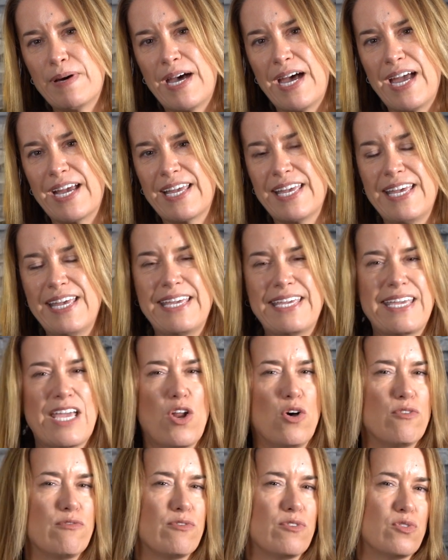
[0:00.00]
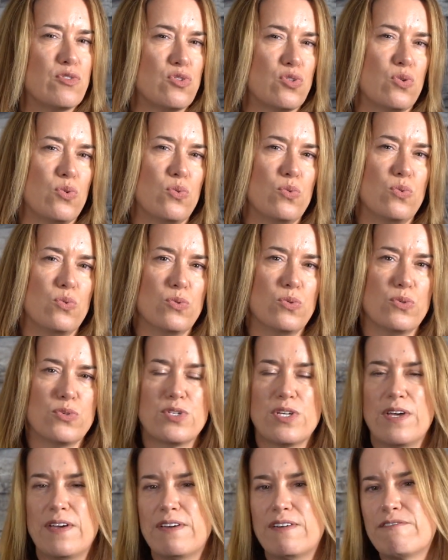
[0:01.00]
back, get off the
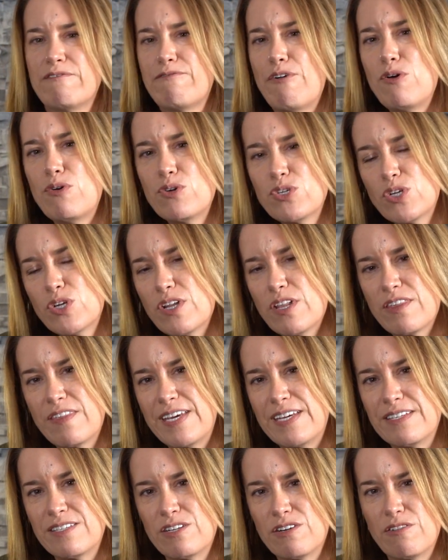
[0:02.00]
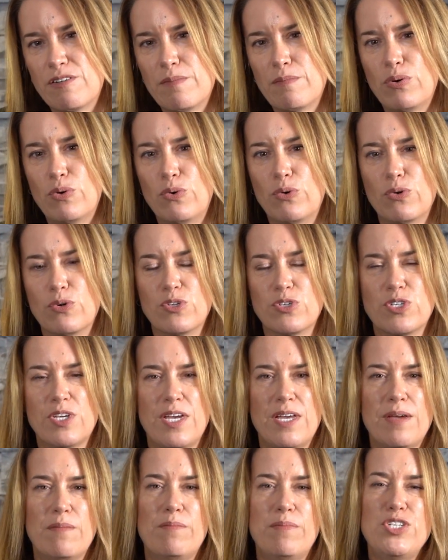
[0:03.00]
tools, focus on the things that are important.
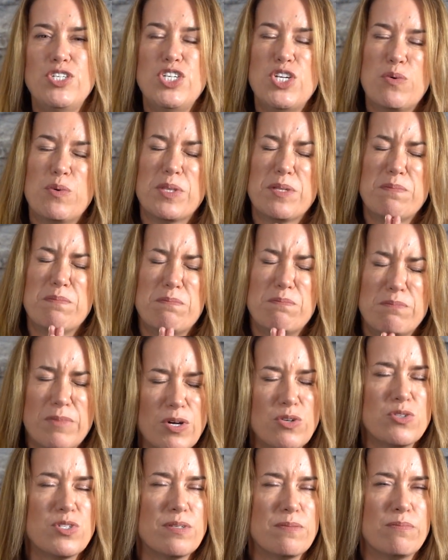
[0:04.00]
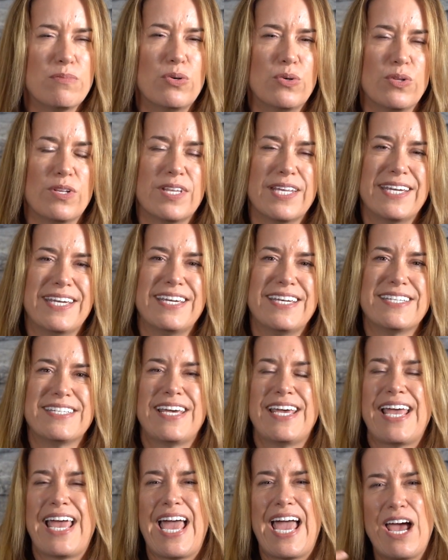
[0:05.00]
But you know what the most important thing is?
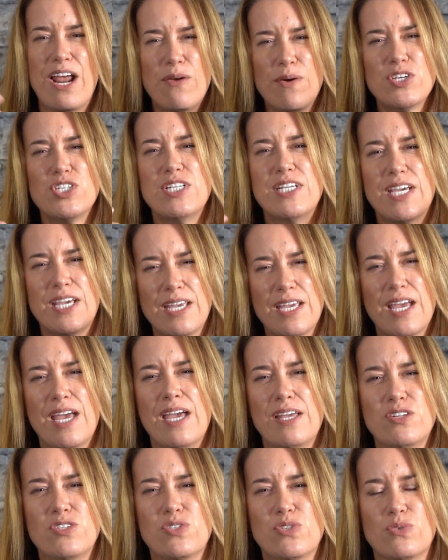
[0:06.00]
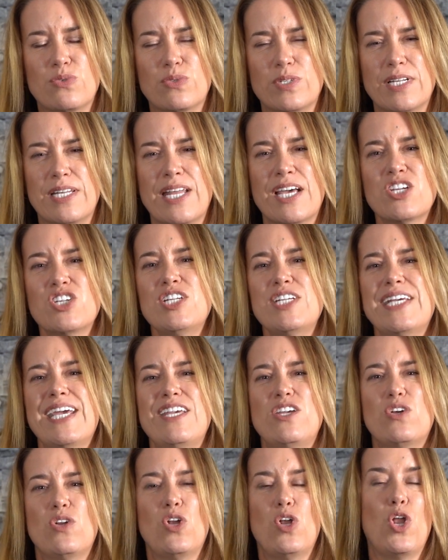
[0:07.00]
How to actually get your head sorted, actually
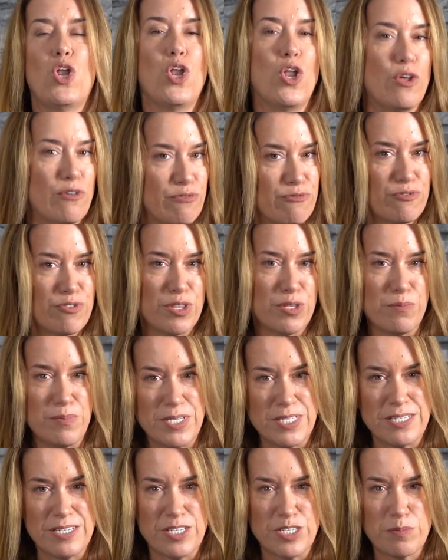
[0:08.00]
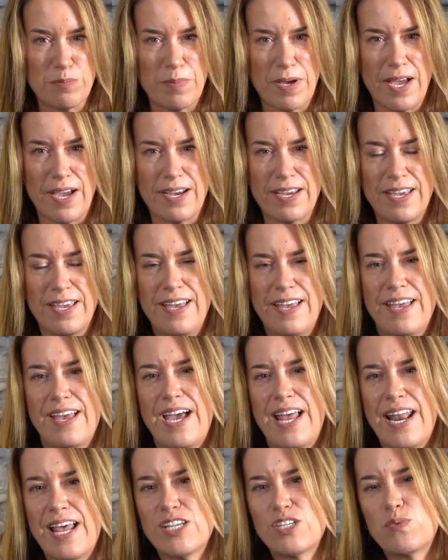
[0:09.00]
get your love for the business back.
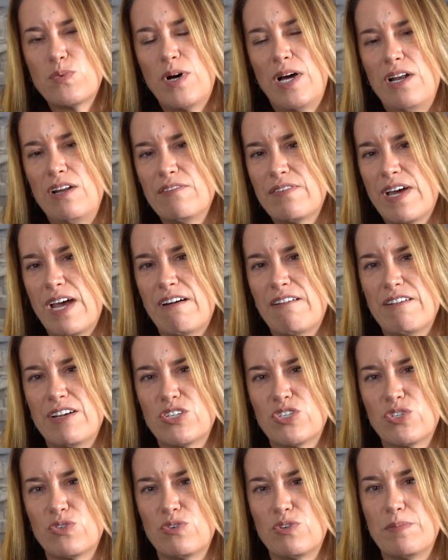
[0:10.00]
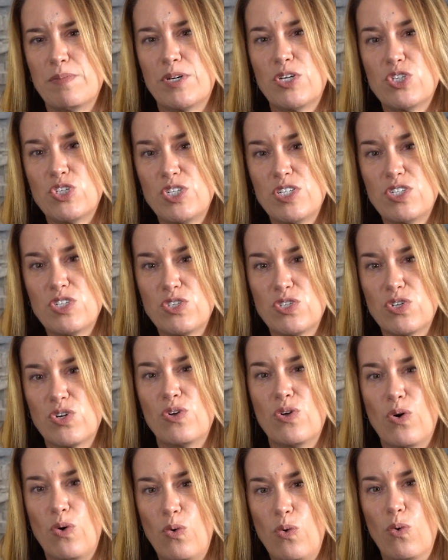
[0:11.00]
And that's why I love Harriet's story, because she's
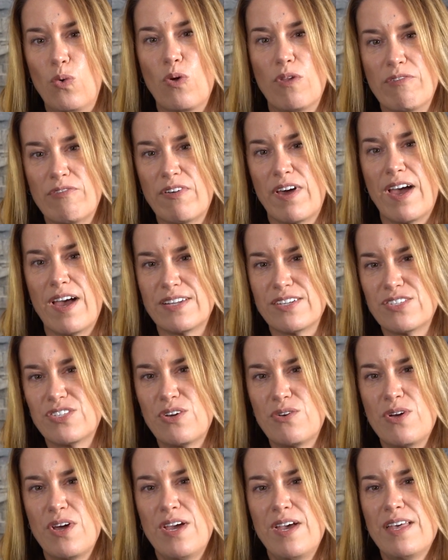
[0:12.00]
done all of that. So